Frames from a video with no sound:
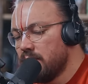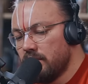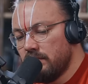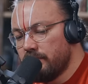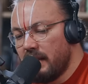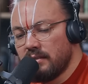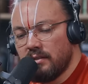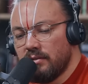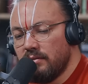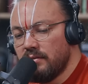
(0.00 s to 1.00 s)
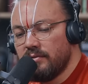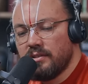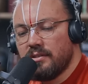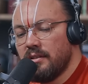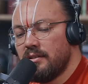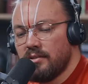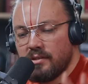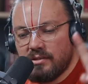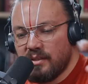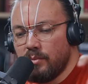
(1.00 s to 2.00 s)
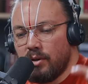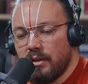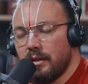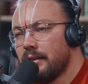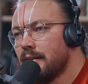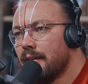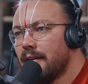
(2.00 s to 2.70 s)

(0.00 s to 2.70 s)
You you basically go to university just symbolically.